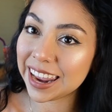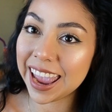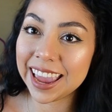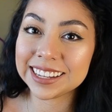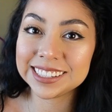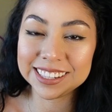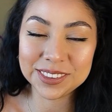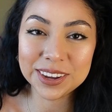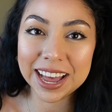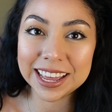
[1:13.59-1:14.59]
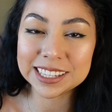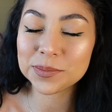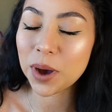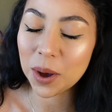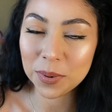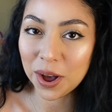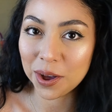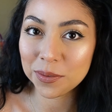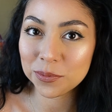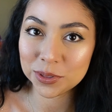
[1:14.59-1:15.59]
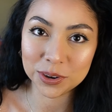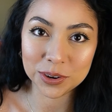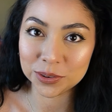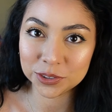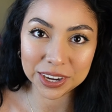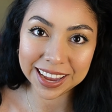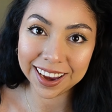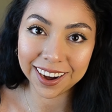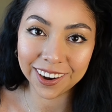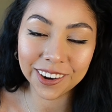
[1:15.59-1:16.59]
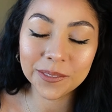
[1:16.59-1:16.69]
and see you guys pop off with your new straight hair.